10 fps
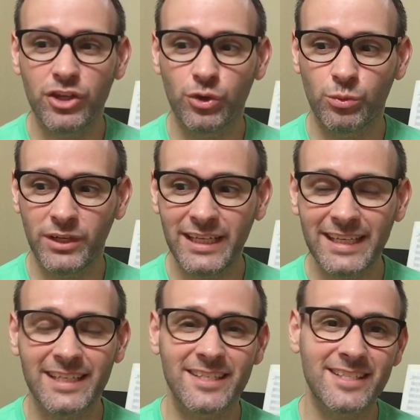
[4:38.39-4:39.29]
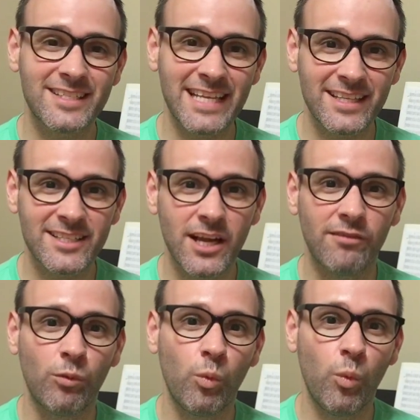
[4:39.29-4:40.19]
you'll really get a sense
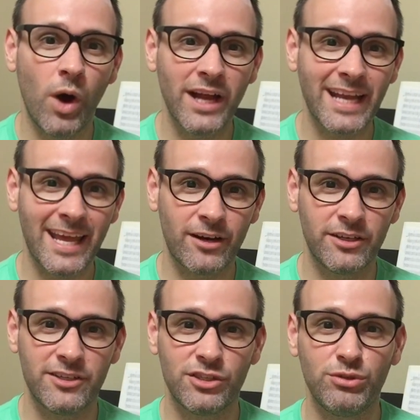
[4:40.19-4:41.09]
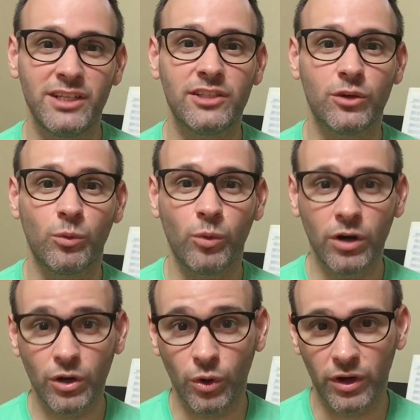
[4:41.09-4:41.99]
of what areas you need to
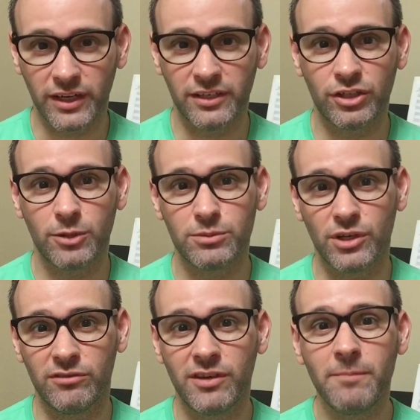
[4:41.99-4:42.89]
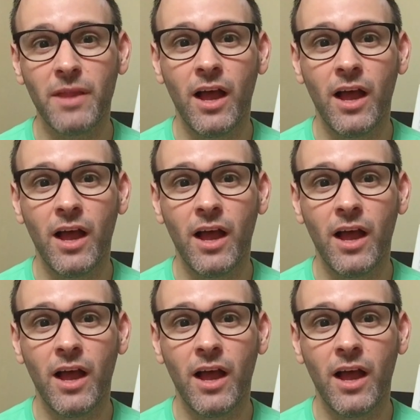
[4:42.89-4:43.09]
work on in terms of